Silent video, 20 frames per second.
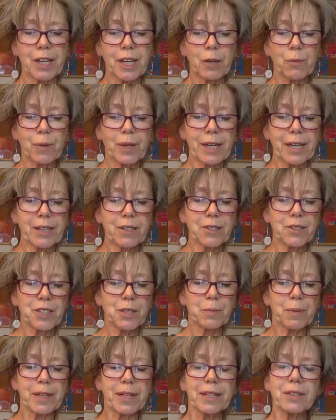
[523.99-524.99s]
and when I'd gone
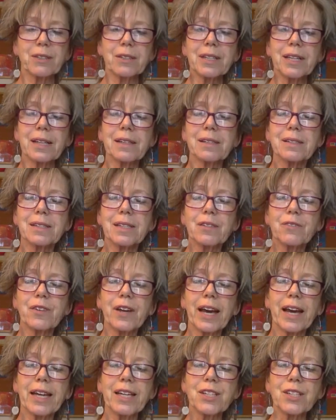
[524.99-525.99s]
to bed I couldn't get to sleep
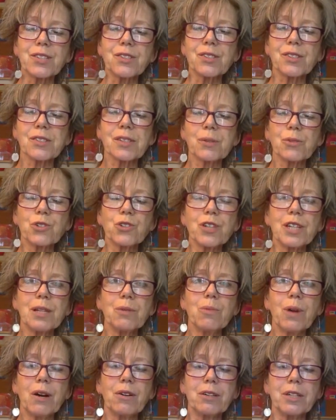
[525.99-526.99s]
for ages because I was
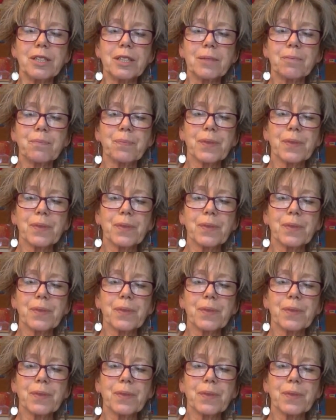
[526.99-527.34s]
really worried.